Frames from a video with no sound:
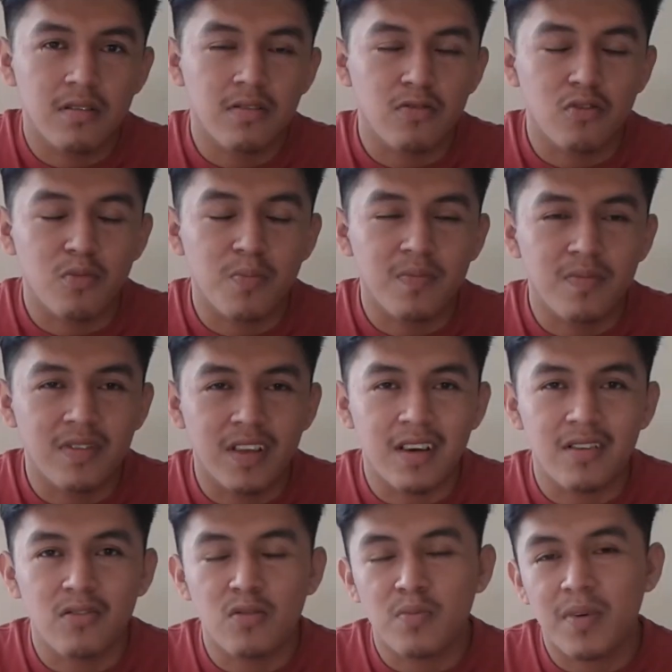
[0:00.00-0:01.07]
The
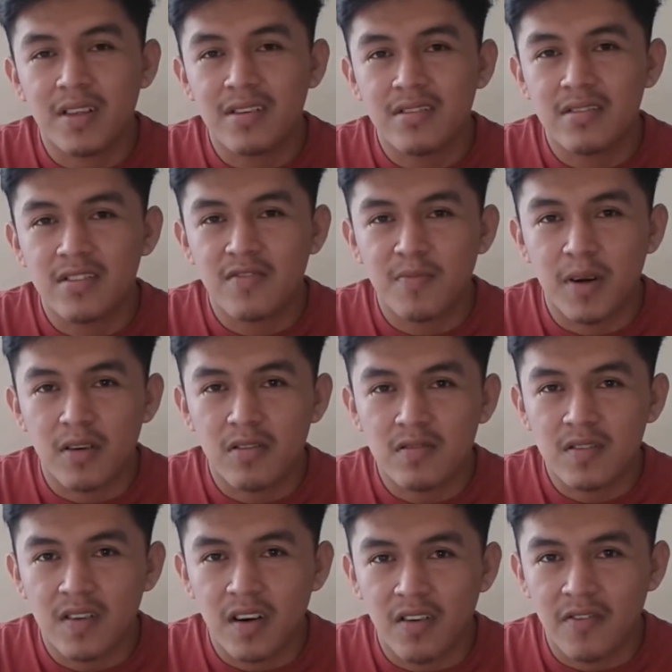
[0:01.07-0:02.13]
growth patterns of mangroves
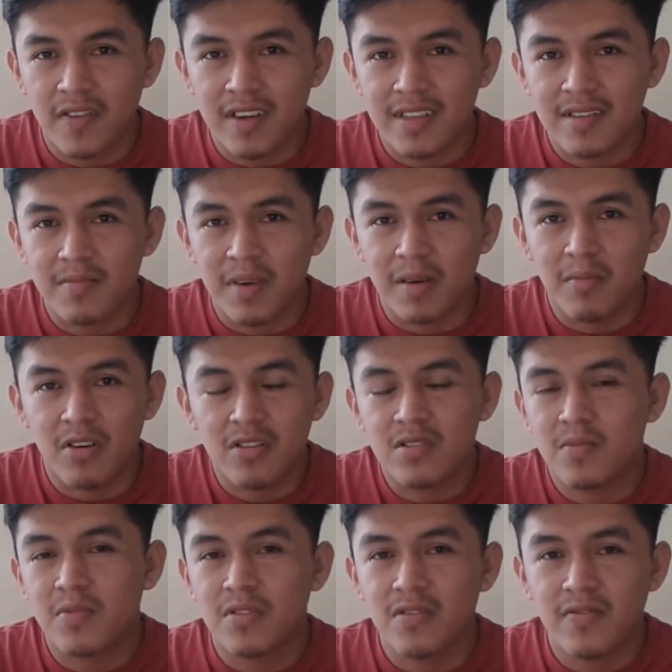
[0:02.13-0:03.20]
are affected by
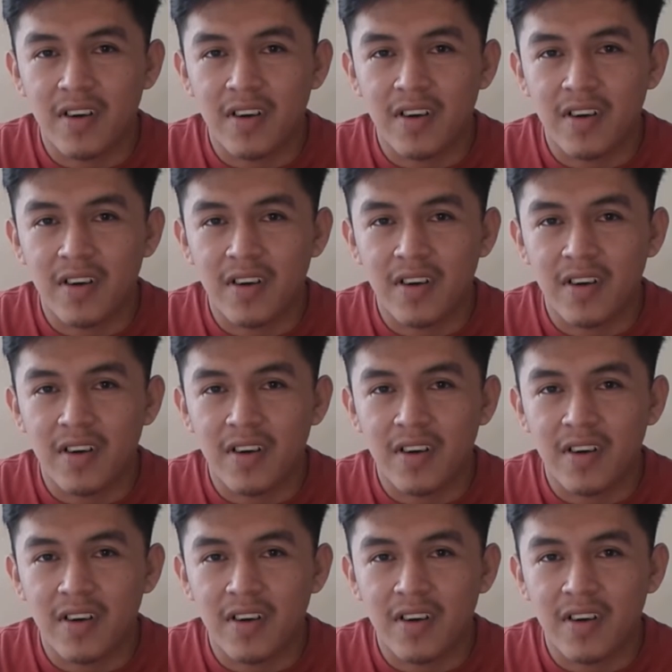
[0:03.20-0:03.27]
multiple